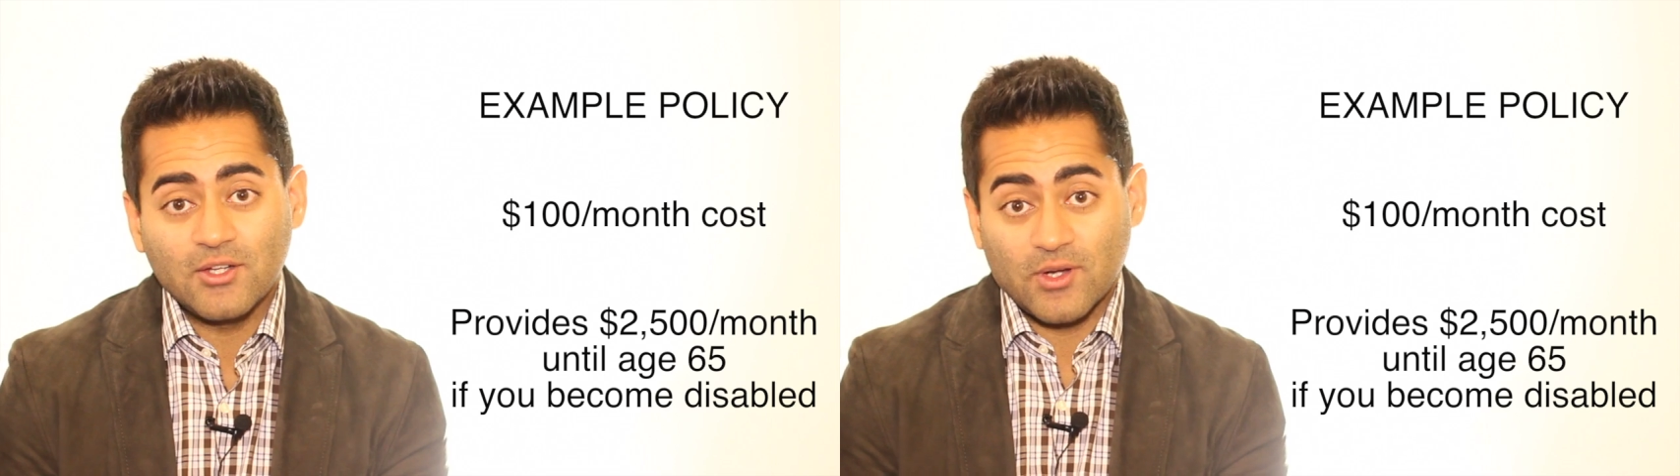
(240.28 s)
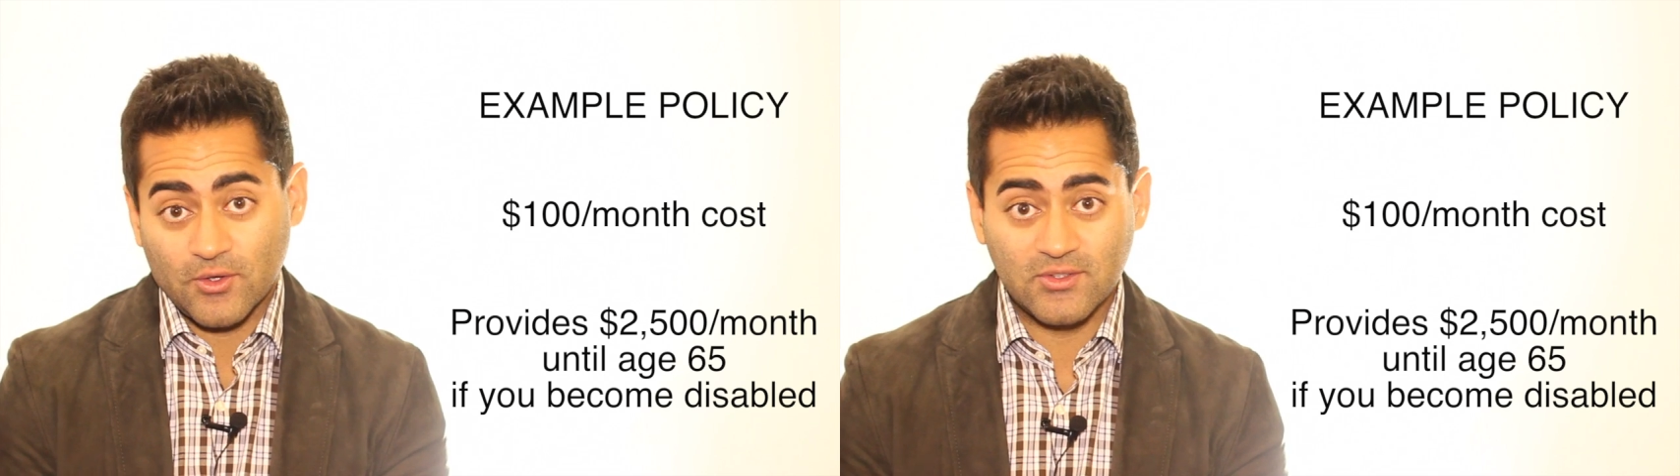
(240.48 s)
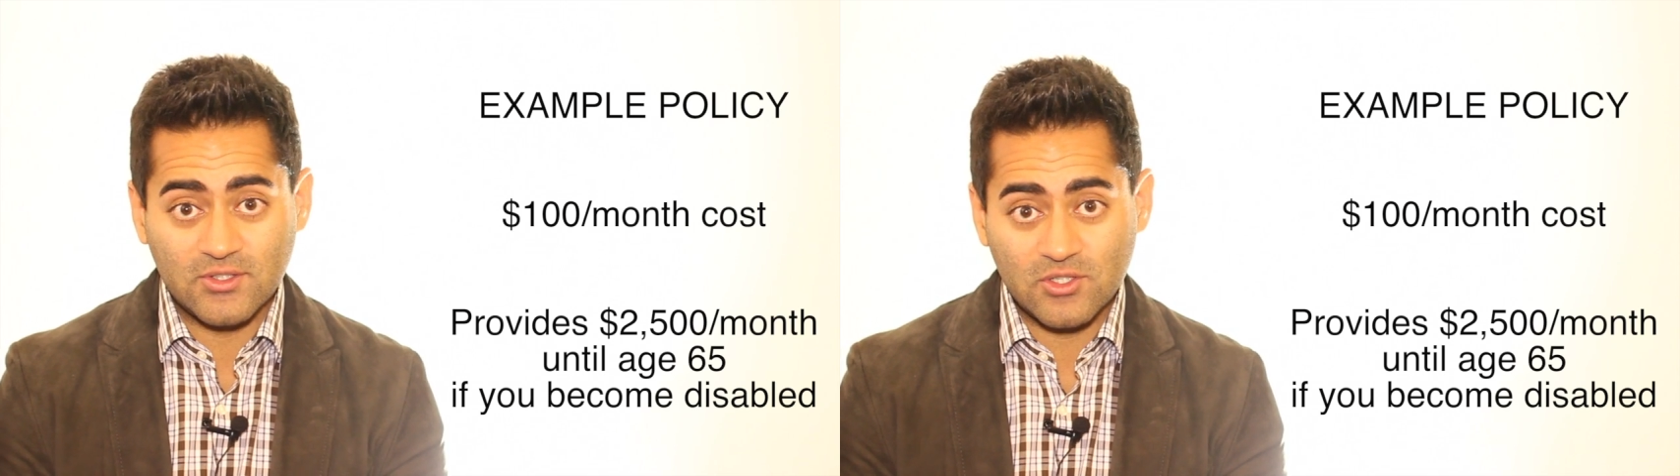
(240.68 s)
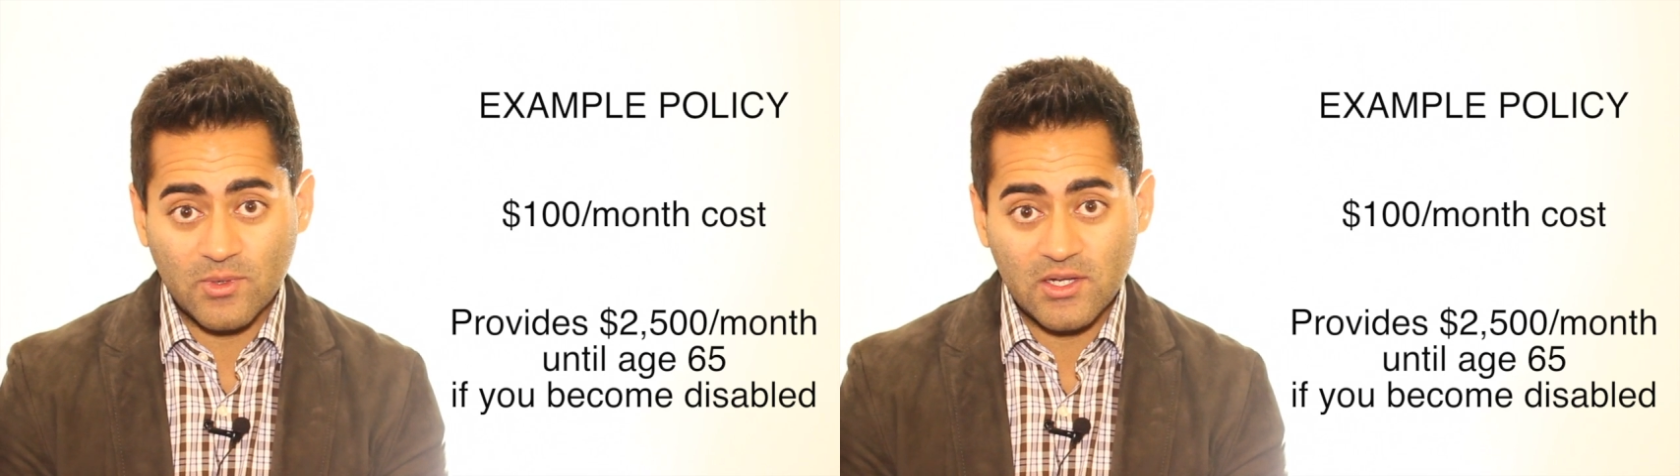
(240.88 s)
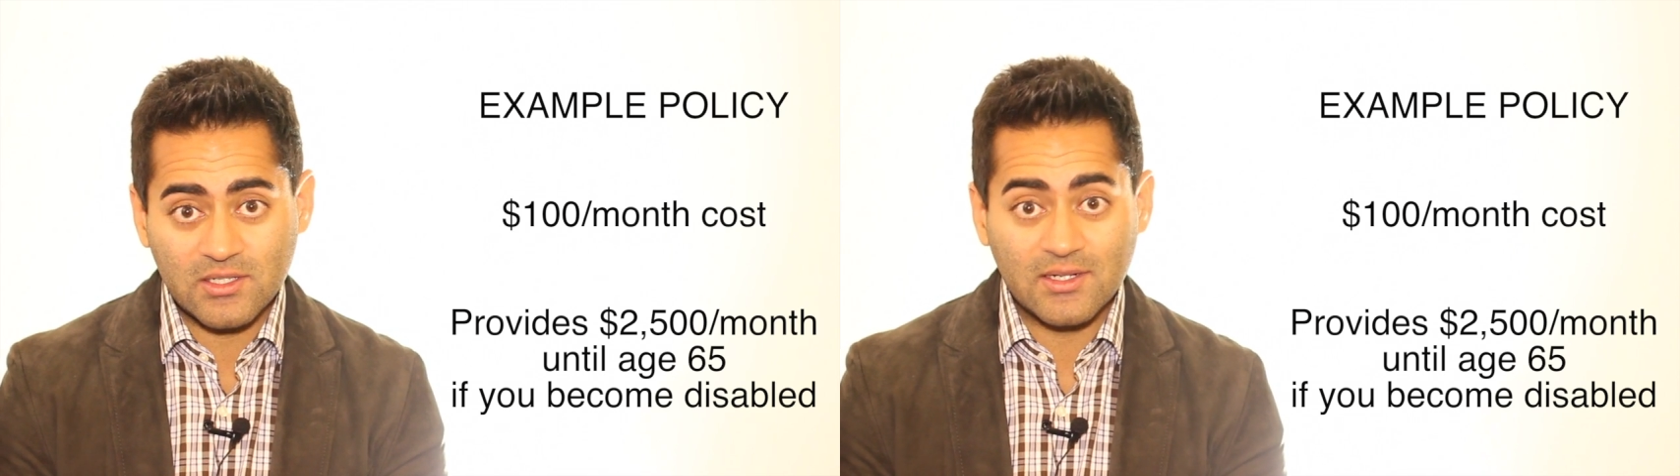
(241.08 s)
your health
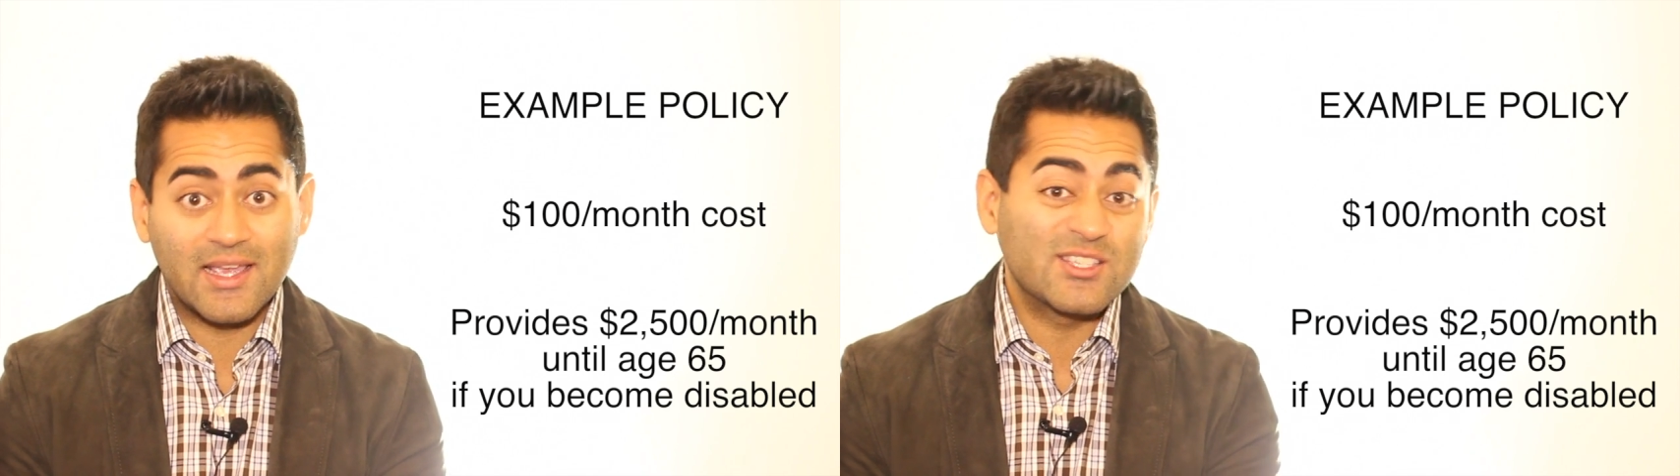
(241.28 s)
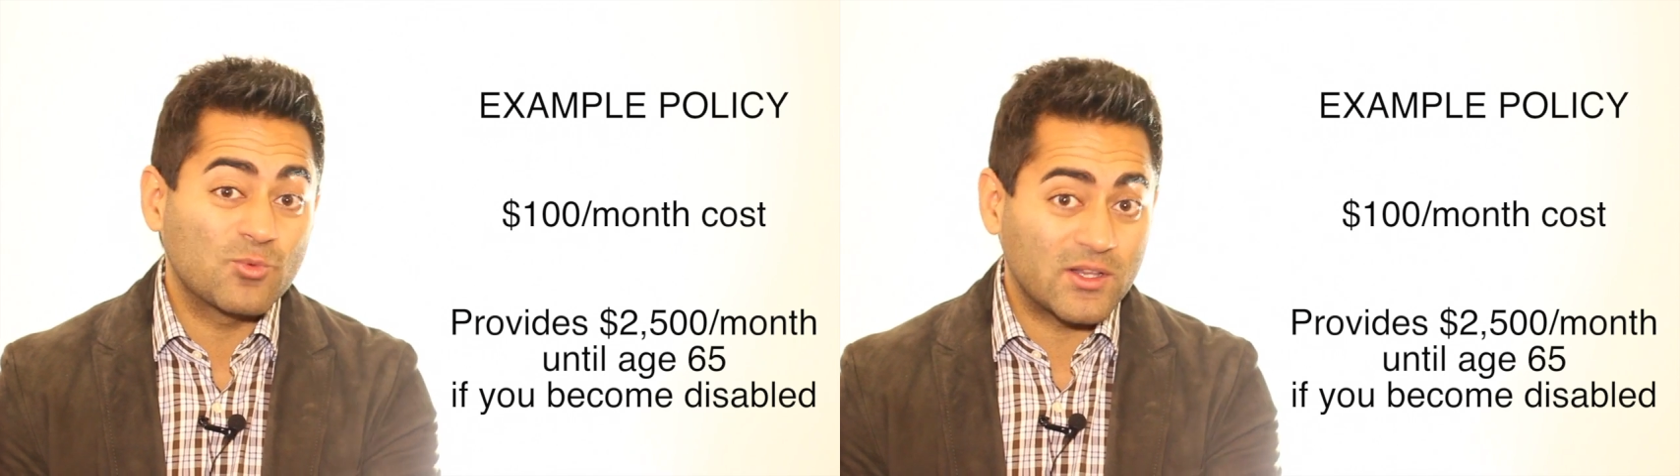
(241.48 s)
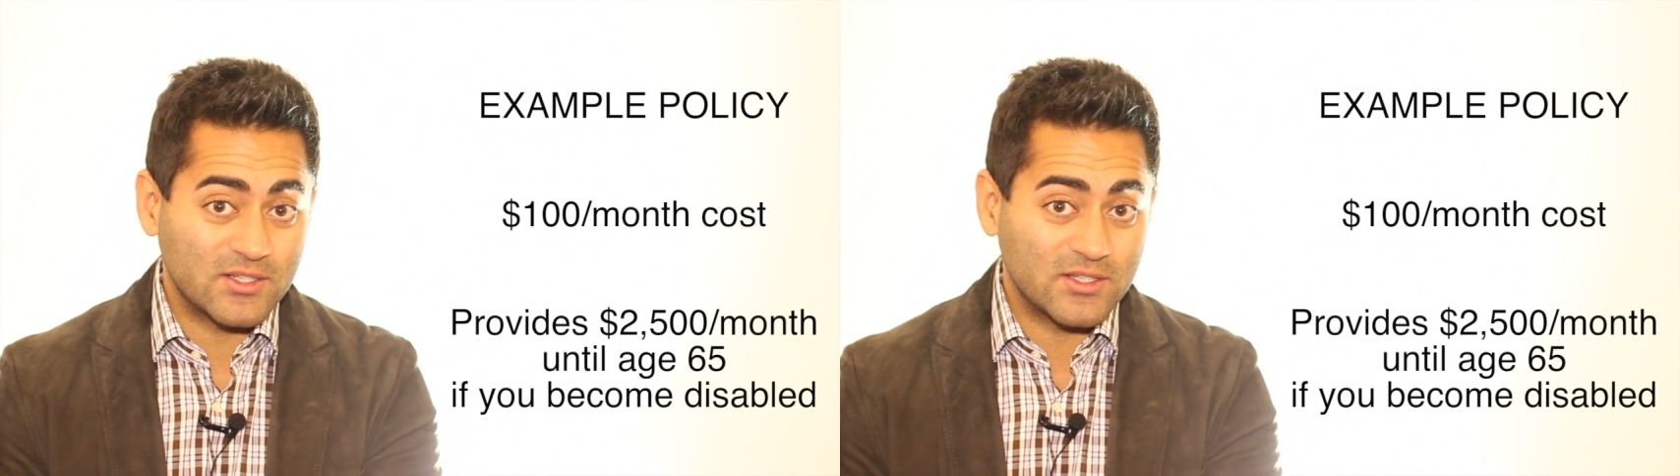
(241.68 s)
situation, as well